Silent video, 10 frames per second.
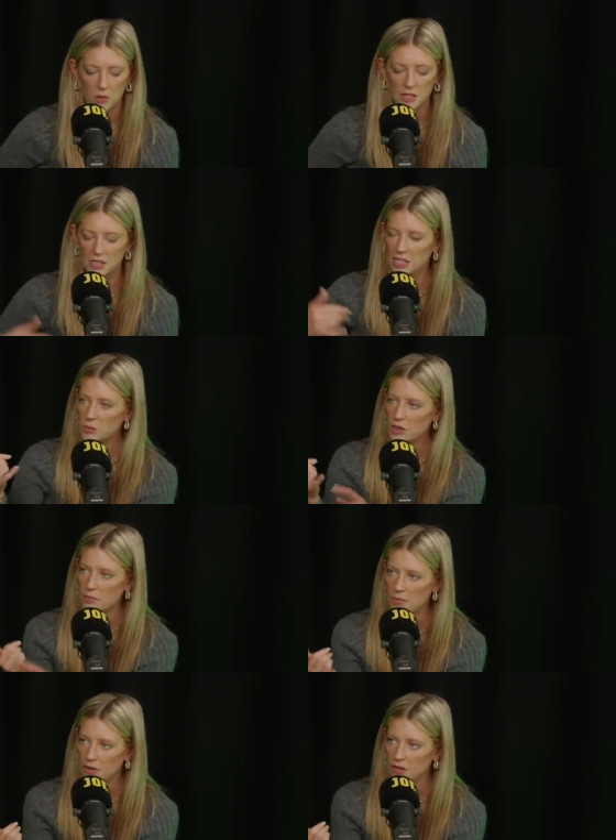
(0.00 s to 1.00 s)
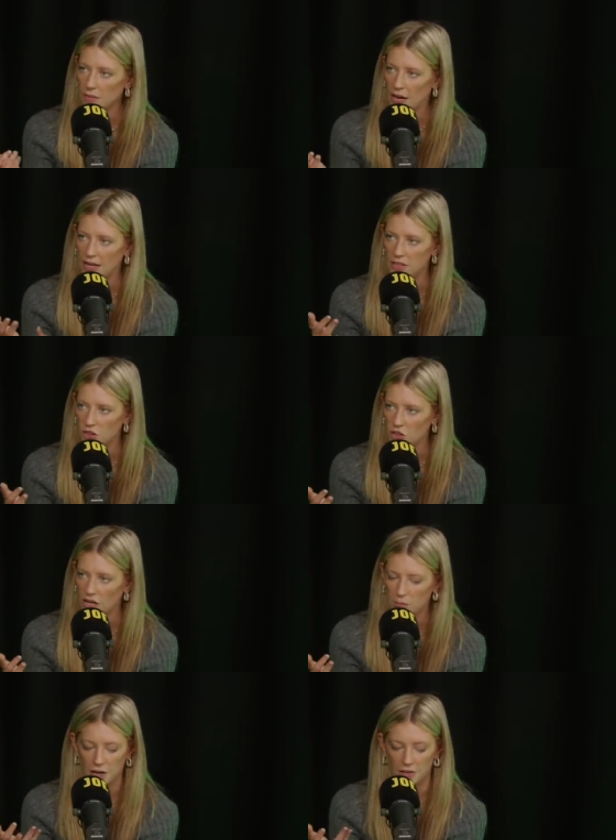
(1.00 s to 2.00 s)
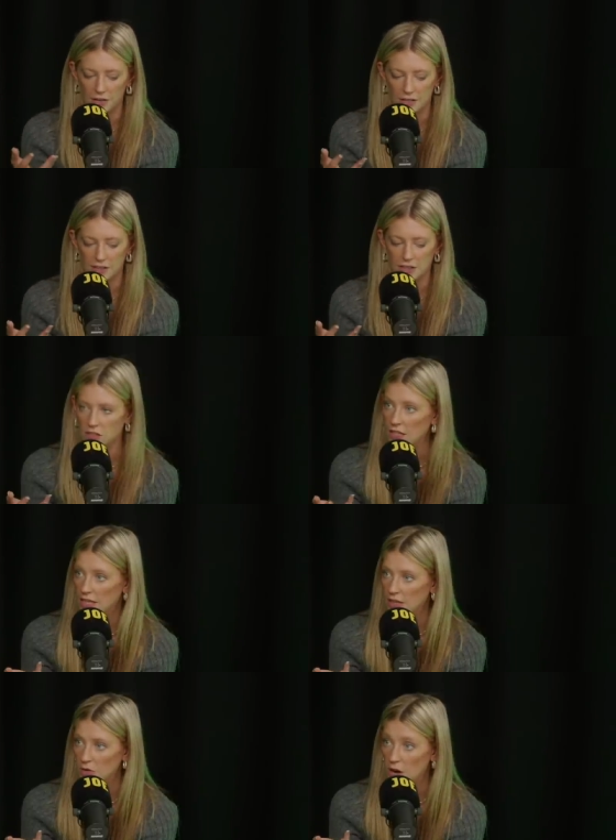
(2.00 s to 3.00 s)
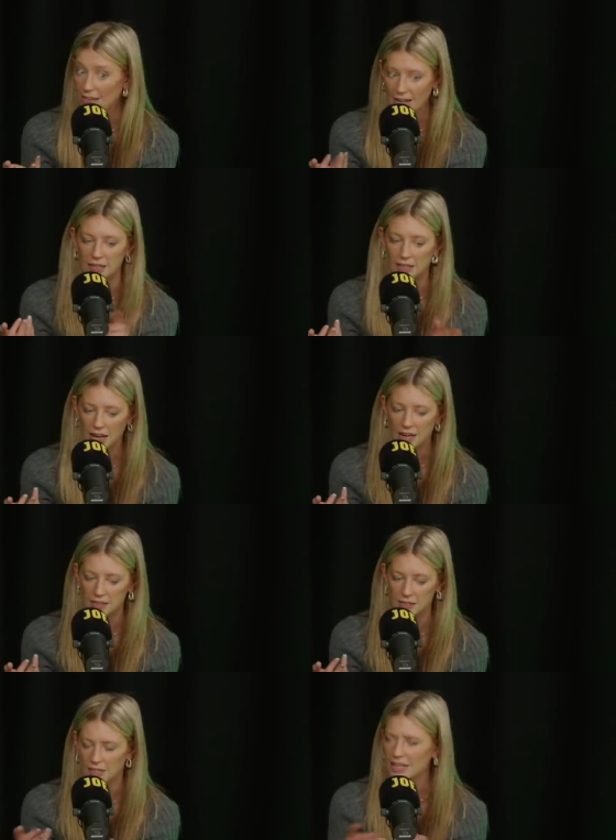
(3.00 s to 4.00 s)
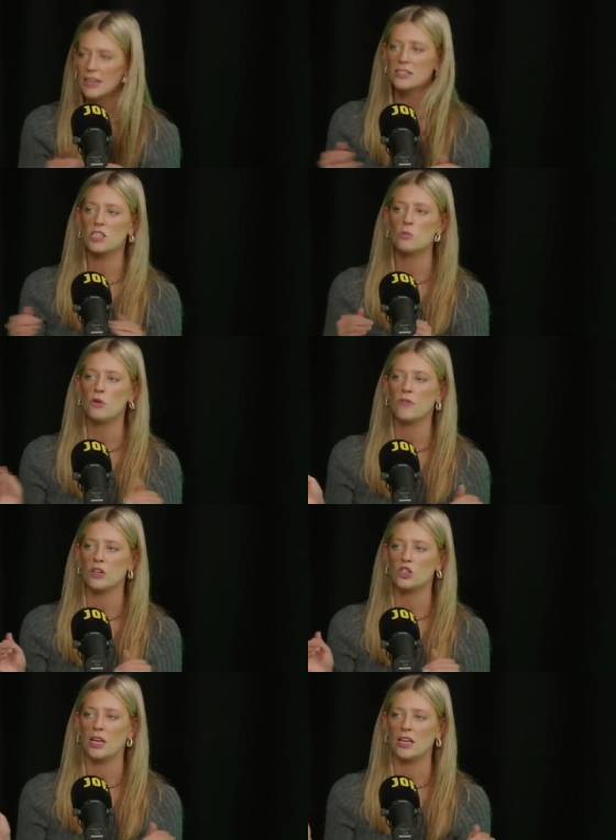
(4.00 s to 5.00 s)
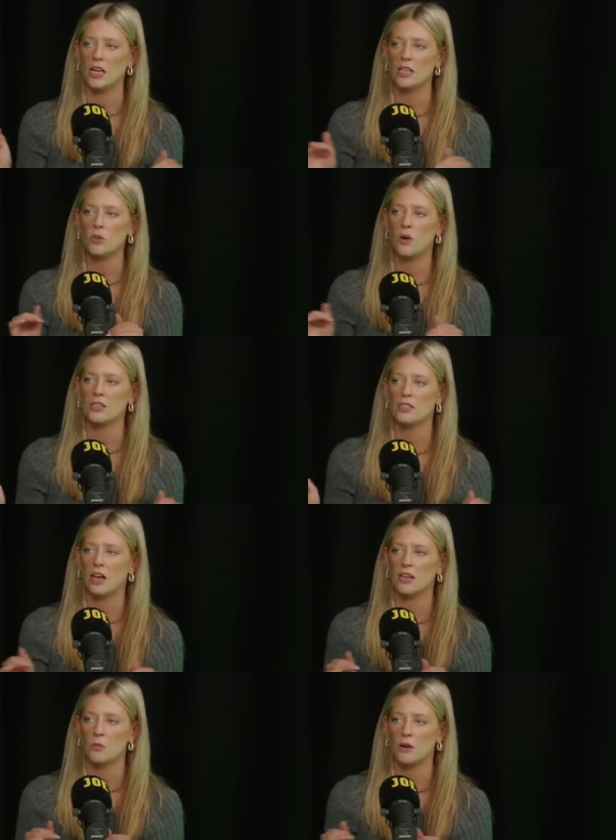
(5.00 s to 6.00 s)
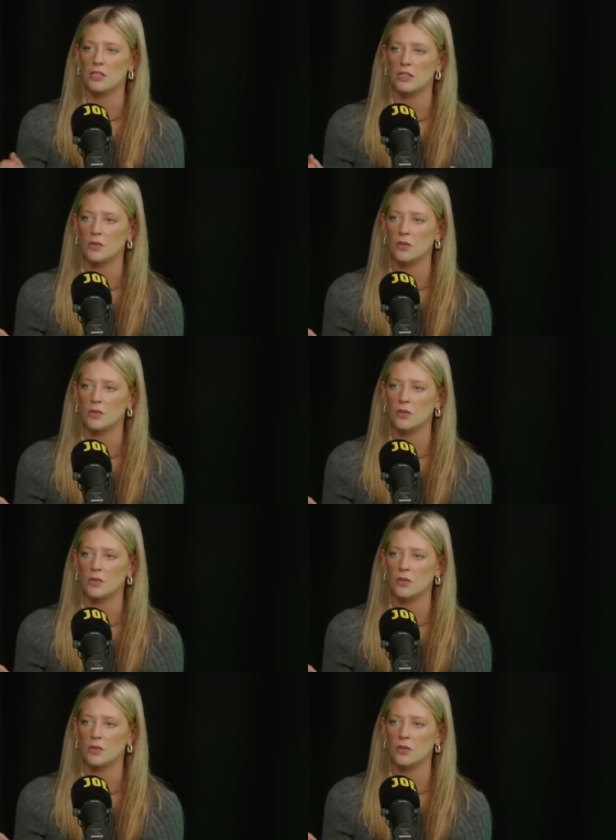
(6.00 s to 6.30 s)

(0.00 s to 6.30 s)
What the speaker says: So I think that's where your Miriam Cates, your Jake Berries, your Lee Anderson. Lee Anderson's moving and shaking. He hasn't quite decided where he's going.